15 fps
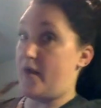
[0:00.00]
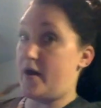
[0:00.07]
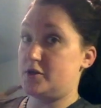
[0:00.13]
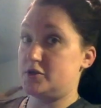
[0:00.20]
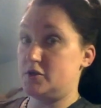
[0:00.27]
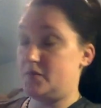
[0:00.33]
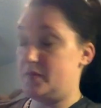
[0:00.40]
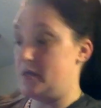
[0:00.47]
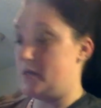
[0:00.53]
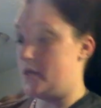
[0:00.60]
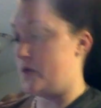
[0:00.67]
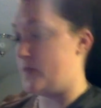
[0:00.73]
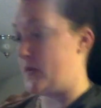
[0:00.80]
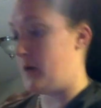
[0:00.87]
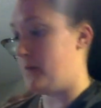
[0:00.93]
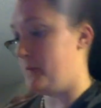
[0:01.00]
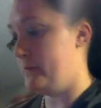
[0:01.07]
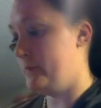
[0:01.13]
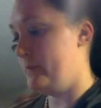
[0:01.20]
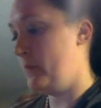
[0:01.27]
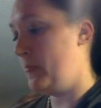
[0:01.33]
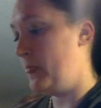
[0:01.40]
that should be yummy.
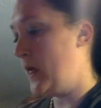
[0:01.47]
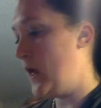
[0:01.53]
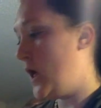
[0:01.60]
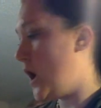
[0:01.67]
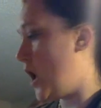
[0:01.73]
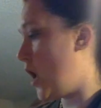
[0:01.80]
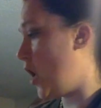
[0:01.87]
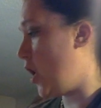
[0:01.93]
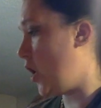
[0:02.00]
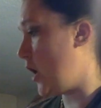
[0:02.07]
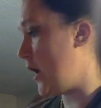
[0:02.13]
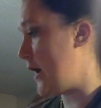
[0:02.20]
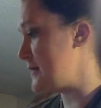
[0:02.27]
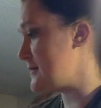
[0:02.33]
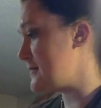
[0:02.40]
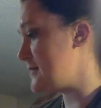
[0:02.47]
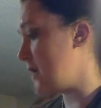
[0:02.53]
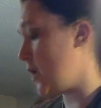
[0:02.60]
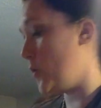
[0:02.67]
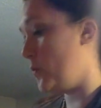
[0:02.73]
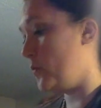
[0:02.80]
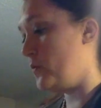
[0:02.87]
Alright,
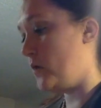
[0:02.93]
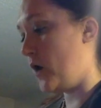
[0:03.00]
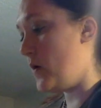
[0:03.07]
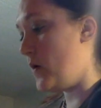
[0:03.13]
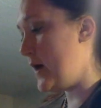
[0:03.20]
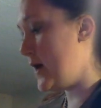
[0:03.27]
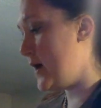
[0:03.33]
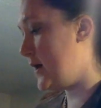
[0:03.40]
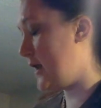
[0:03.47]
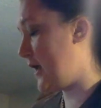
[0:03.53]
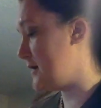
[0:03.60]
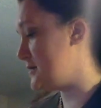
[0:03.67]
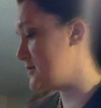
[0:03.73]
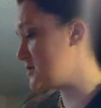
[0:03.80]
so go ahead and